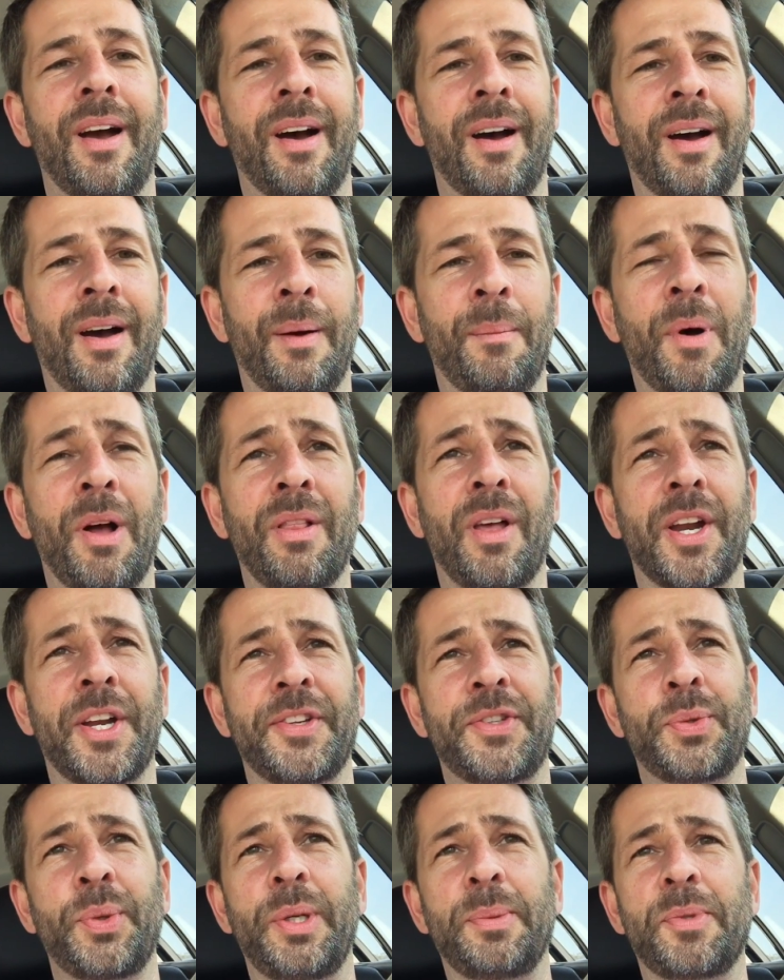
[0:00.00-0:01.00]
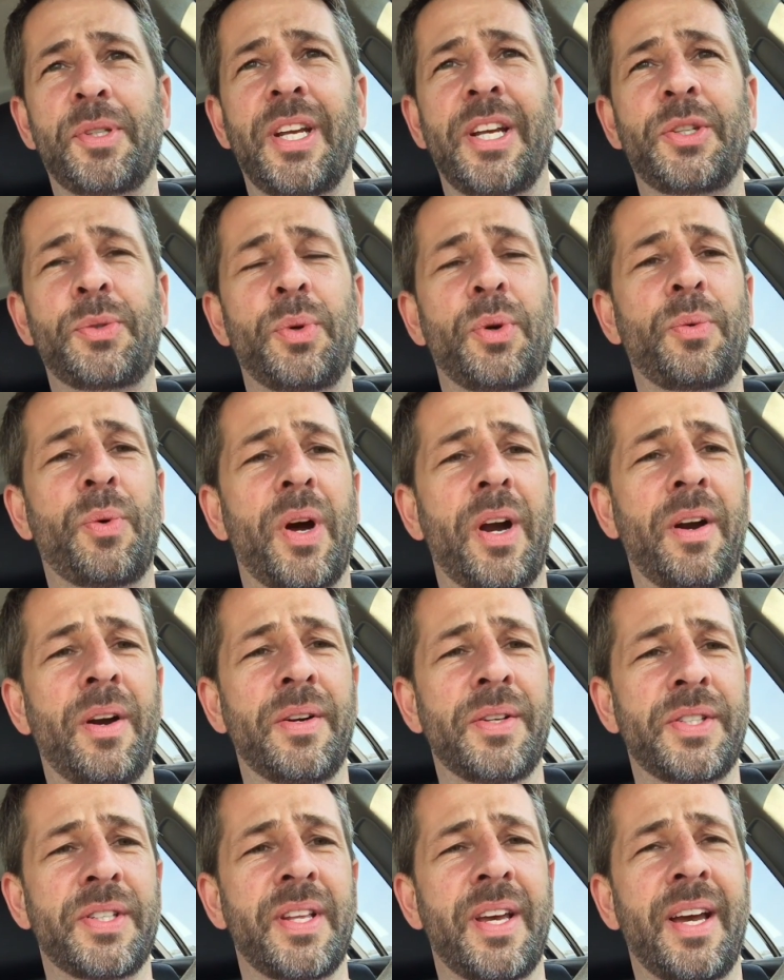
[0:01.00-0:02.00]
A lot of sweepstakes
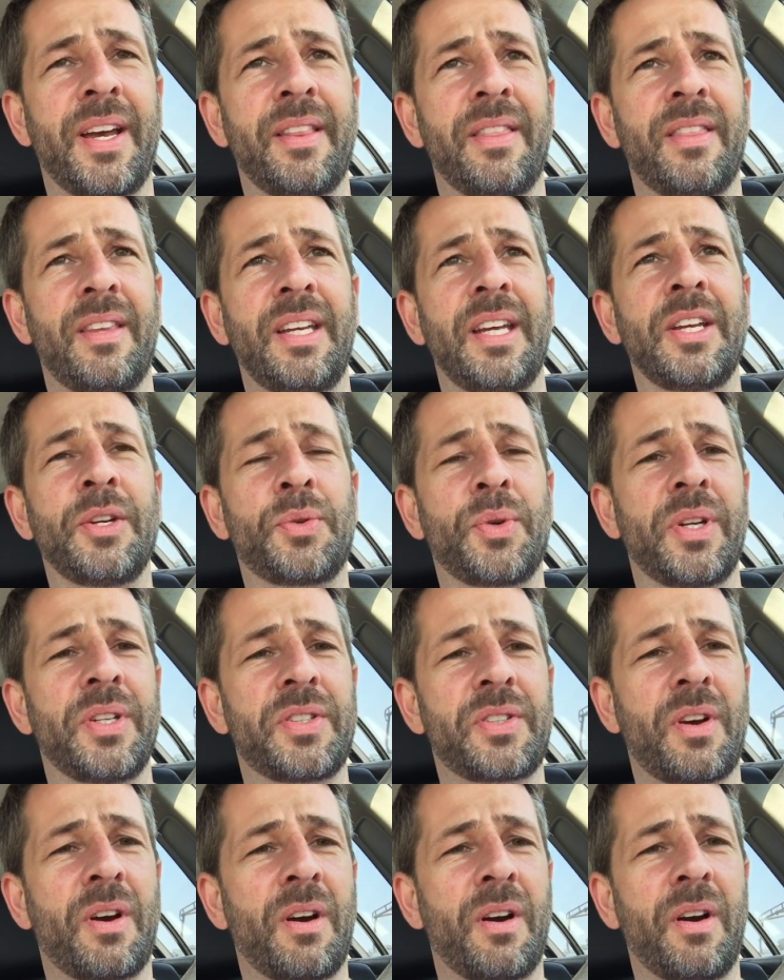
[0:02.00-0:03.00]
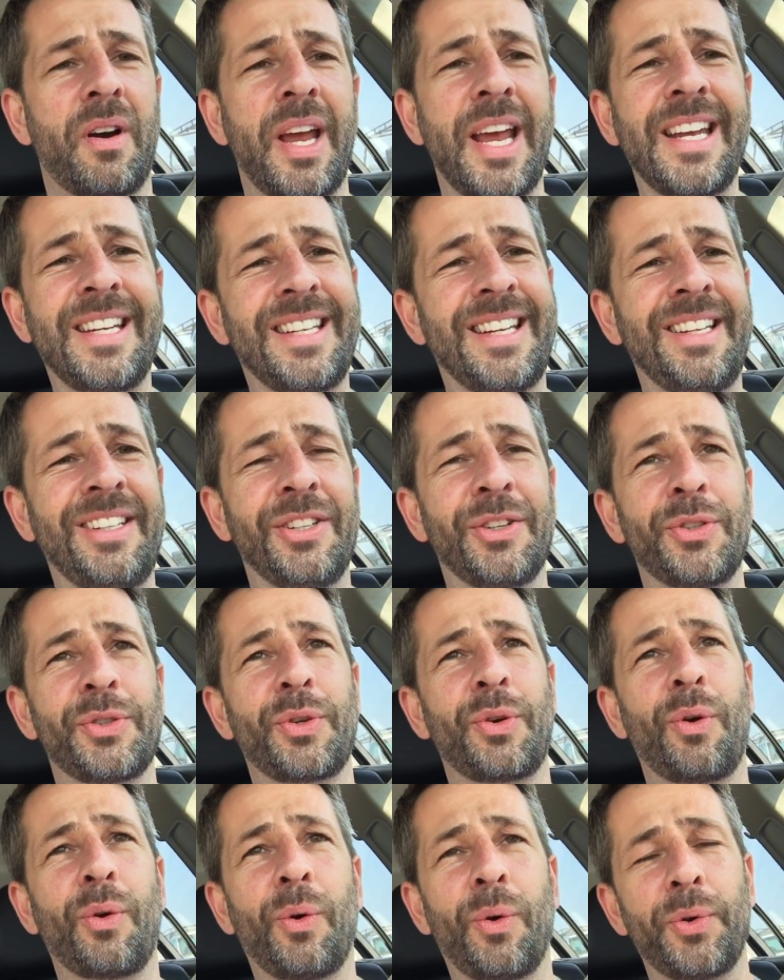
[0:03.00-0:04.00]
requires that the entrants are 18
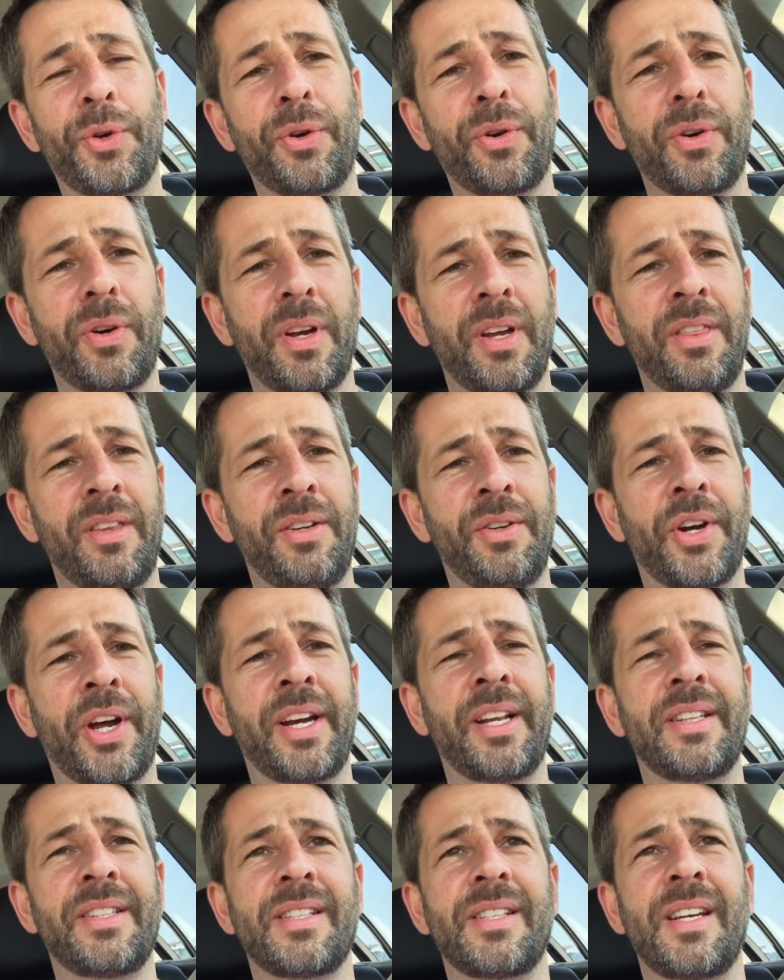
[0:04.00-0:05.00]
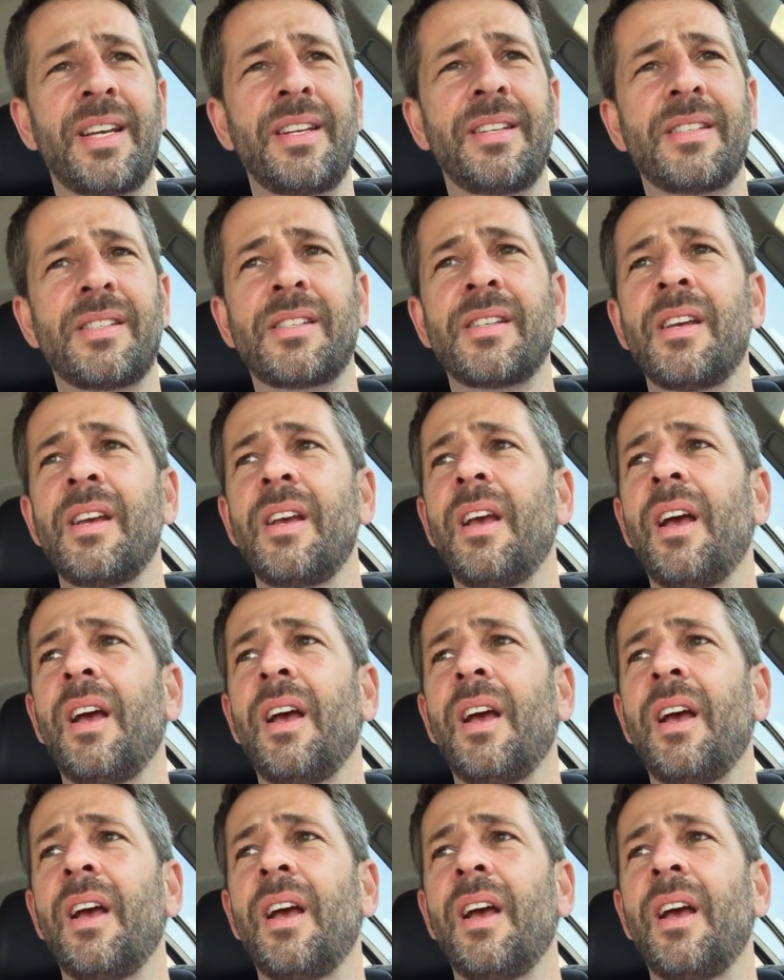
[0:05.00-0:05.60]
years or older in the United States,